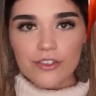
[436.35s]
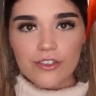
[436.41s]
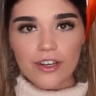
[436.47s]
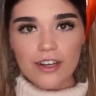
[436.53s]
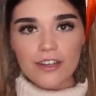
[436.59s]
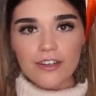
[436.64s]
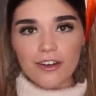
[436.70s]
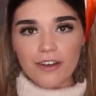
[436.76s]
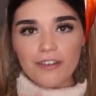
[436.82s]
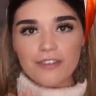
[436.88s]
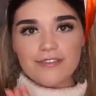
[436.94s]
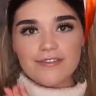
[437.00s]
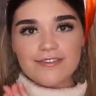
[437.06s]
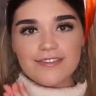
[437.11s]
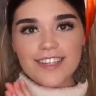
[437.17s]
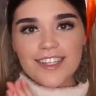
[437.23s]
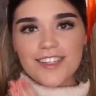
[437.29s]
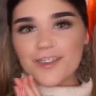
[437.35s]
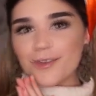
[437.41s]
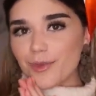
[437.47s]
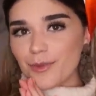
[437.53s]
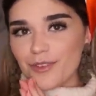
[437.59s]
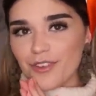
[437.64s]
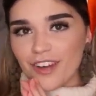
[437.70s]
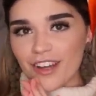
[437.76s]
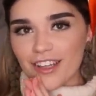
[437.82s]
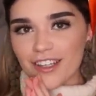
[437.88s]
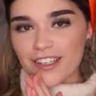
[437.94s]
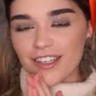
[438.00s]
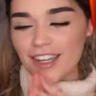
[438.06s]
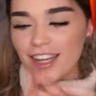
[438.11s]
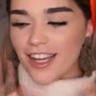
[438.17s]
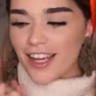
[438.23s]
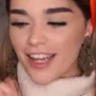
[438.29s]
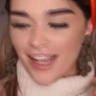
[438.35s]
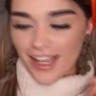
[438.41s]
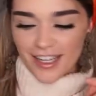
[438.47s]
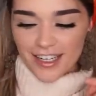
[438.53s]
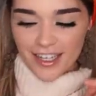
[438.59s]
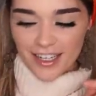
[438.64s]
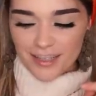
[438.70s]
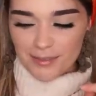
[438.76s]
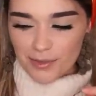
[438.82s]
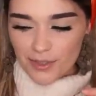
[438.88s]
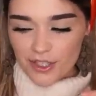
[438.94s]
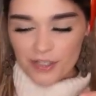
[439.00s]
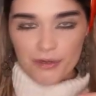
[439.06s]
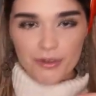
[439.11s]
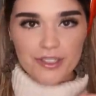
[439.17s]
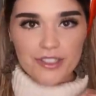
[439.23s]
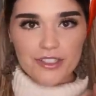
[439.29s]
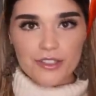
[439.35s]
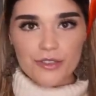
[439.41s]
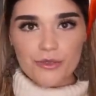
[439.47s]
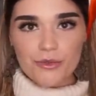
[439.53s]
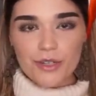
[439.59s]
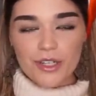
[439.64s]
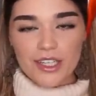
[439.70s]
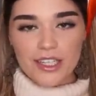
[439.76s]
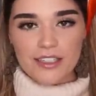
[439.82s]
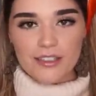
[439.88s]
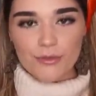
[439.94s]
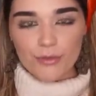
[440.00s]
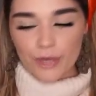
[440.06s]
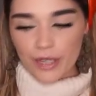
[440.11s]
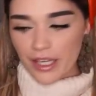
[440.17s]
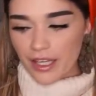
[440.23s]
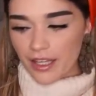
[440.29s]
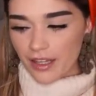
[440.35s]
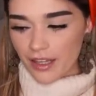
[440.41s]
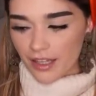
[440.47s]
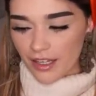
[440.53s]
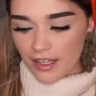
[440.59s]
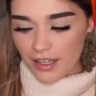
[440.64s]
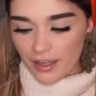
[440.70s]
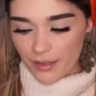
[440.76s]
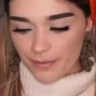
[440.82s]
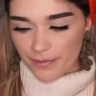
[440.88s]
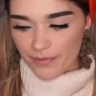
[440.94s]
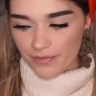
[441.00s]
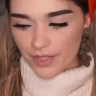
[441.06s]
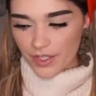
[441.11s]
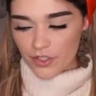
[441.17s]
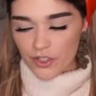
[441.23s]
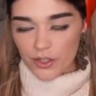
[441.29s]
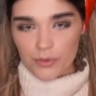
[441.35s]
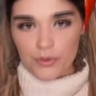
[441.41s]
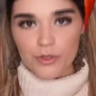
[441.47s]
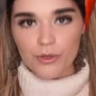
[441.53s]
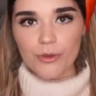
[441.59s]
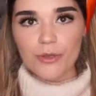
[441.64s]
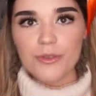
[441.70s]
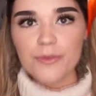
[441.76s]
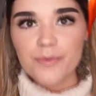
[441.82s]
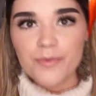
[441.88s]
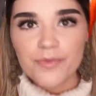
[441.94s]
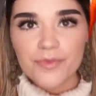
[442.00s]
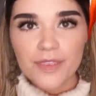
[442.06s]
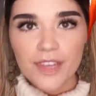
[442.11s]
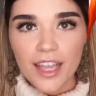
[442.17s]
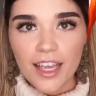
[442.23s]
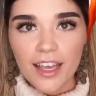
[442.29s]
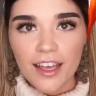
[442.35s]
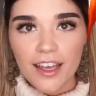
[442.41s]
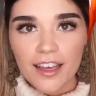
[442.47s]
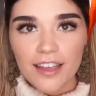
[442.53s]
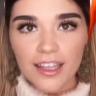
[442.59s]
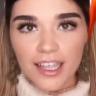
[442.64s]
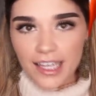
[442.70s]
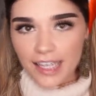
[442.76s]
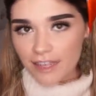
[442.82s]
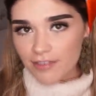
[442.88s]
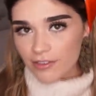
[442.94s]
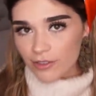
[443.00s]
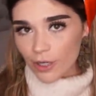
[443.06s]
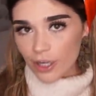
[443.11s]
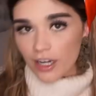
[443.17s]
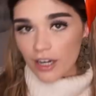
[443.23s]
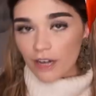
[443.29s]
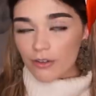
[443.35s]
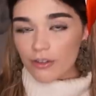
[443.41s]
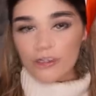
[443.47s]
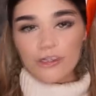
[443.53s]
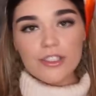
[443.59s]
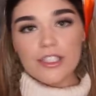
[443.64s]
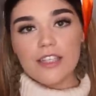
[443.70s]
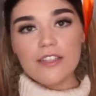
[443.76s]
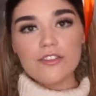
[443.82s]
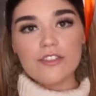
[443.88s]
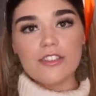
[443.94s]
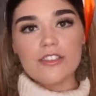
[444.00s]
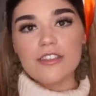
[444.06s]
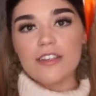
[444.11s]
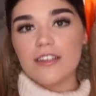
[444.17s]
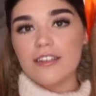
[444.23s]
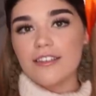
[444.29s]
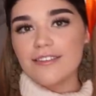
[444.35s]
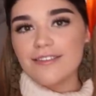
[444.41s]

I don't know, I love the color, and I especially wanted to wear this with the jumpsuit. Like, even right now it looks interesting.